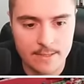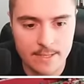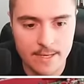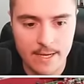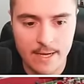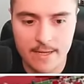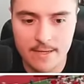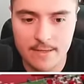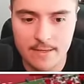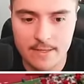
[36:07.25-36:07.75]

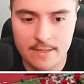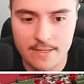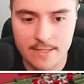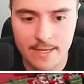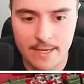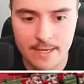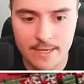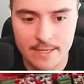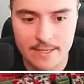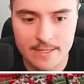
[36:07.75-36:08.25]
Not in this
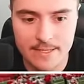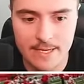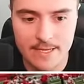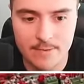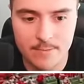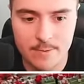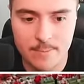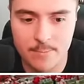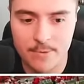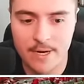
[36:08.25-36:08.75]
case,
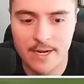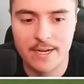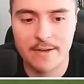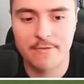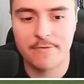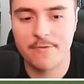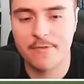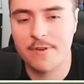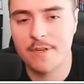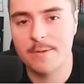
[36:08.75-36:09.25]
as we break
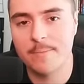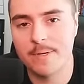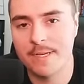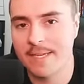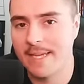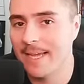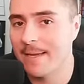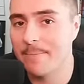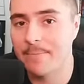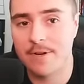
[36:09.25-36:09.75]
free,
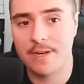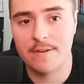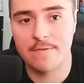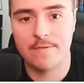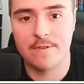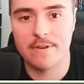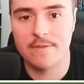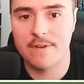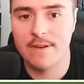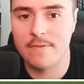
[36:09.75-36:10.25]
but can't break
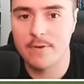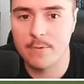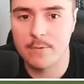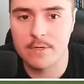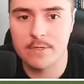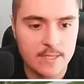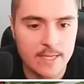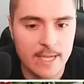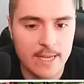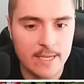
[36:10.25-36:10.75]
free of
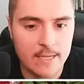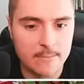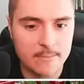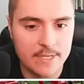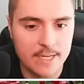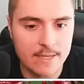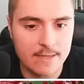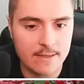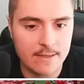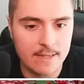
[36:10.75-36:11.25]
everyone.
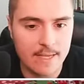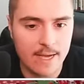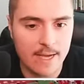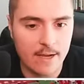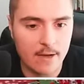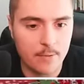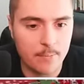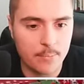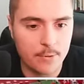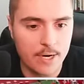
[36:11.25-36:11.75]
Stadium's getting
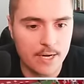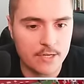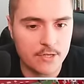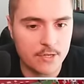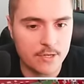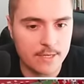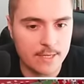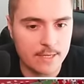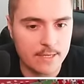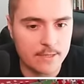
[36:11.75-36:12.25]
loud,
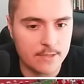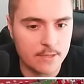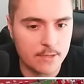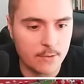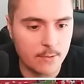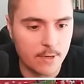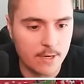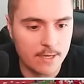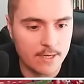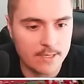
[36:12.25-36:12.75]
pressure getting
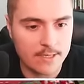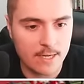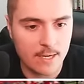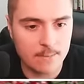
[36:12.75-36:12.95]
to us.